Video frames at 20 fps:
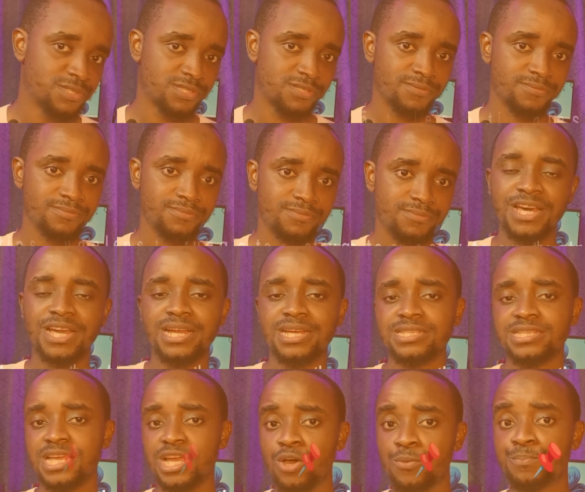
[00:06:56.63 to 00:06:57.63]
tips
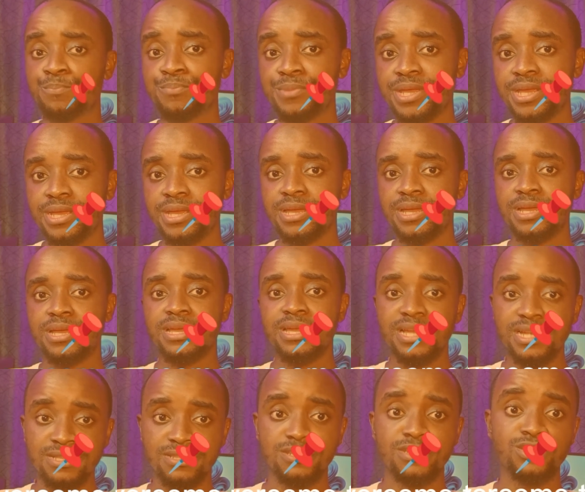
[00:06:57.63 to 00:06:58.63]
that has helped me
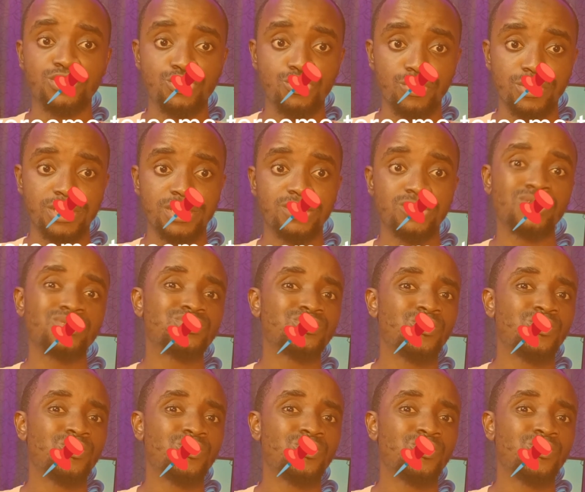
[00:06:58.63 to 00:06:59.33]
in this journey,